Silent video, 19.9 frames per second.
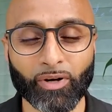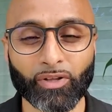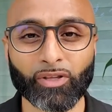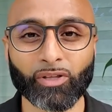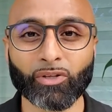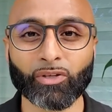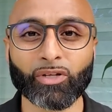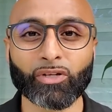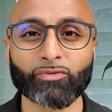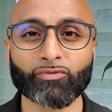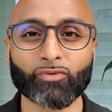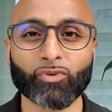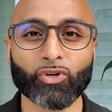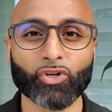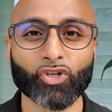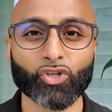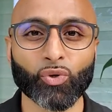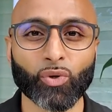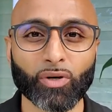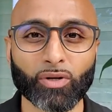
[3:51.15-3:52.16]
Are they looking for
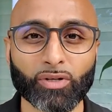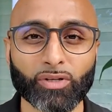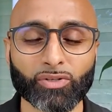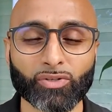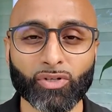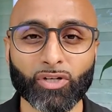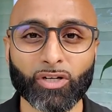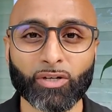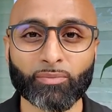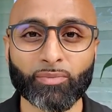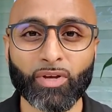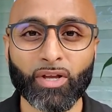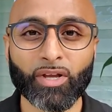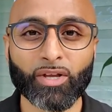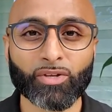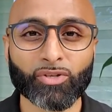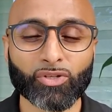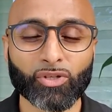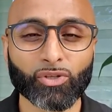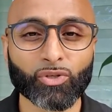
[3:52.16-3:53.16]
a short-term
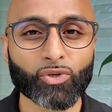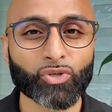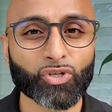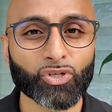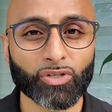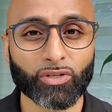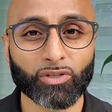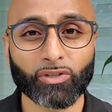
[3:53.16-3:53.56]
solution?